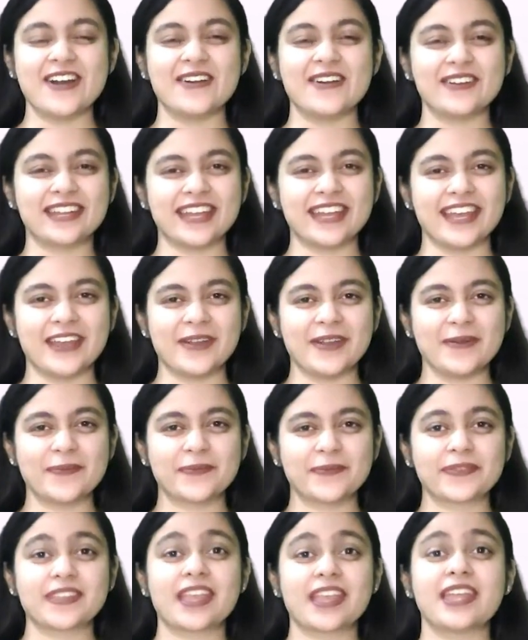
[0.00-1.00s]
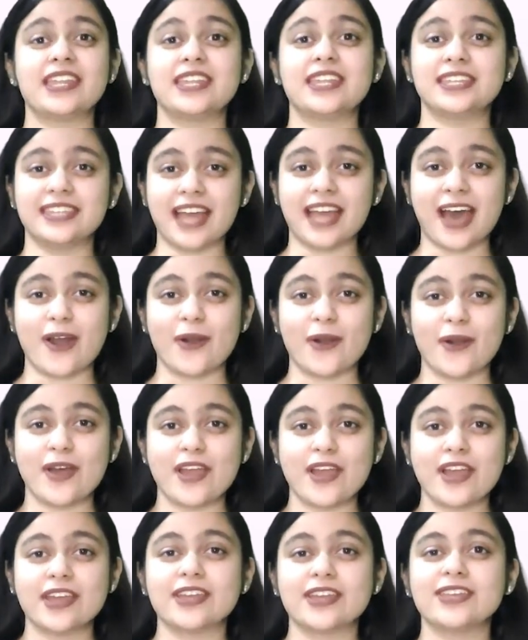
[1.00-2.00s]
Okay. Now,
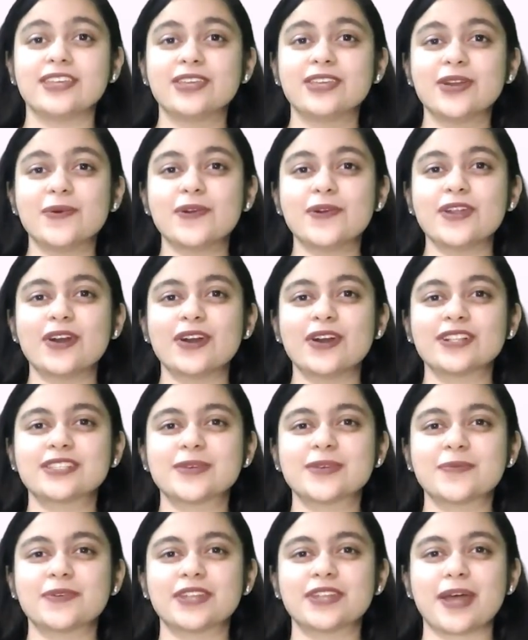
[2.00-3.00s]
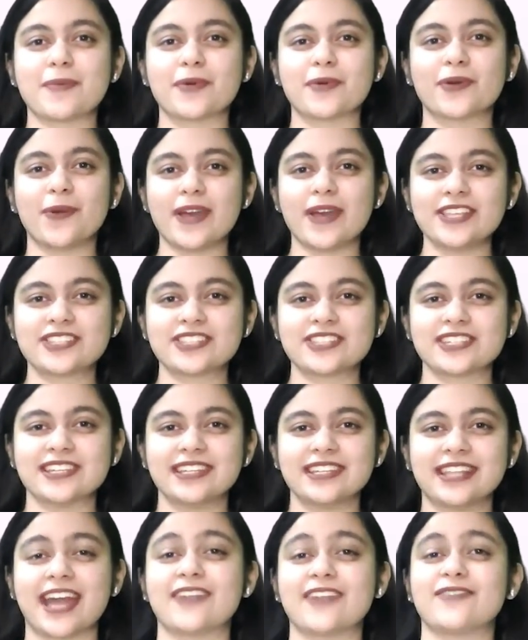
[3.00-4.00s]
you would also put up a
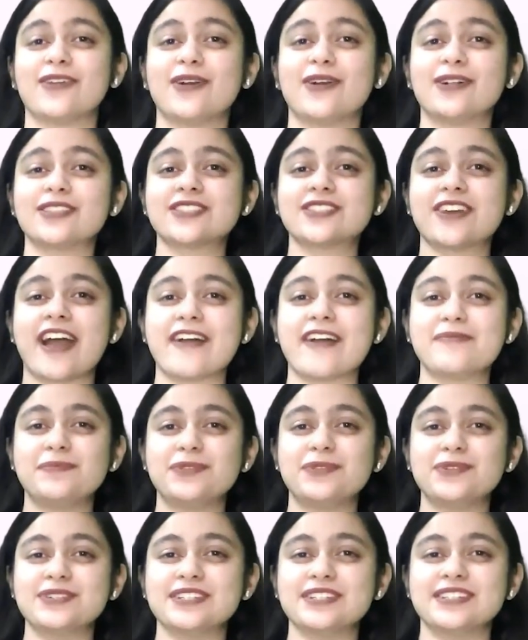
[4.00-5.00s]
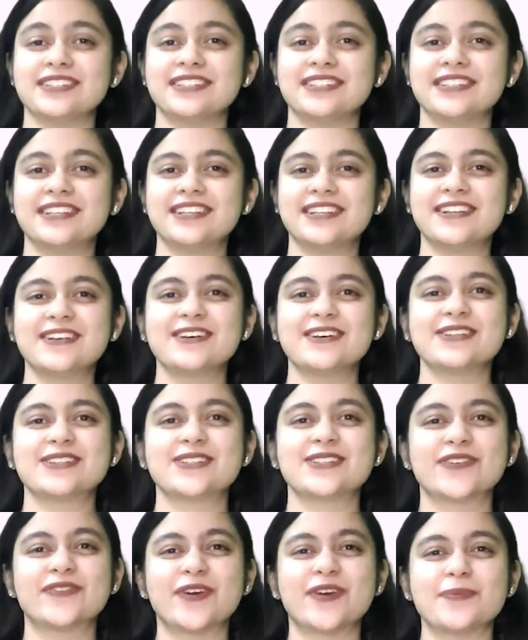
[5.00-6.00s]
question that we also have plural.
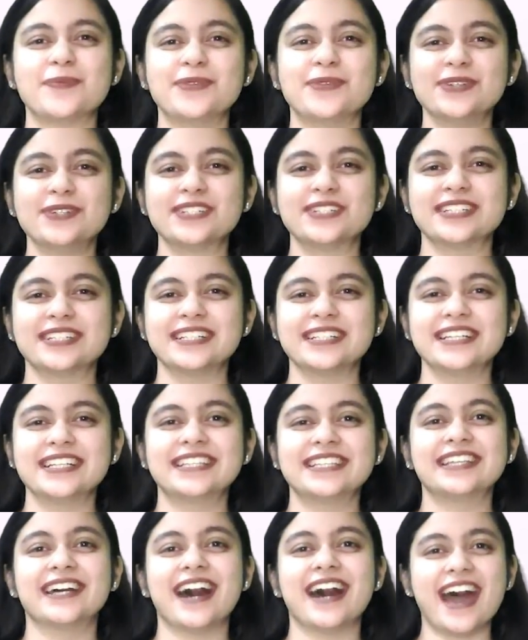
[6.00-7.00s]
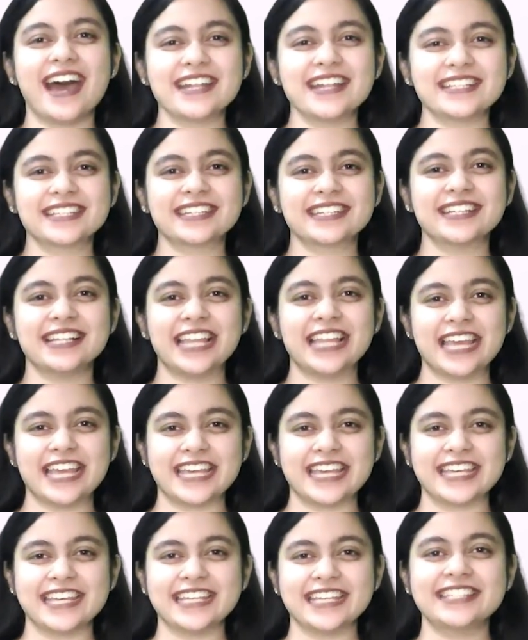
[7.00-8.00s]
So for plural, the article
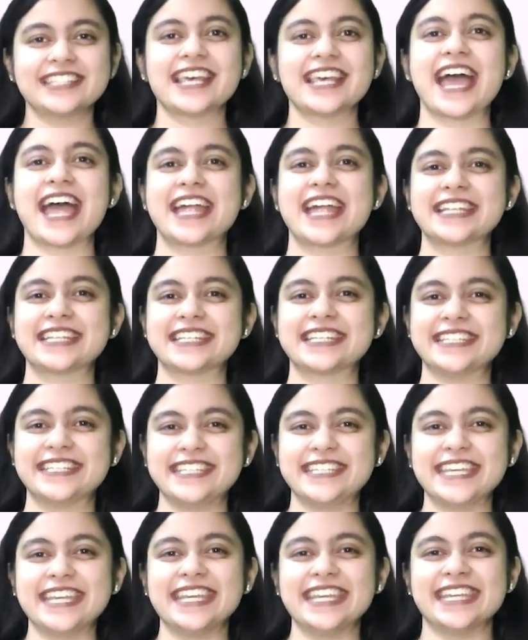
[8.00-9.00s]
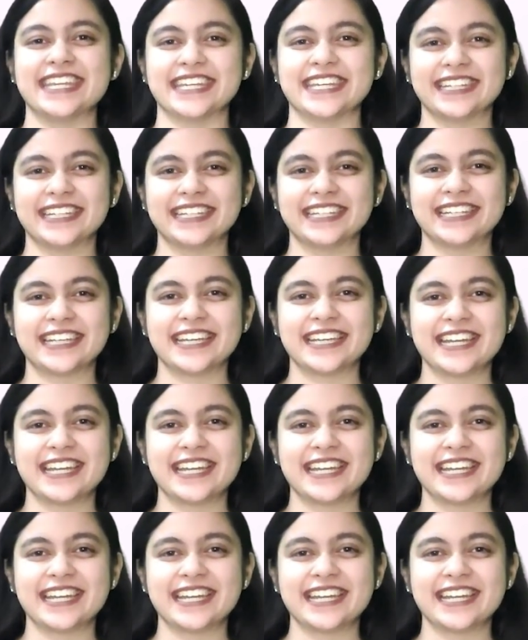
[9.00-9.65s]
is die.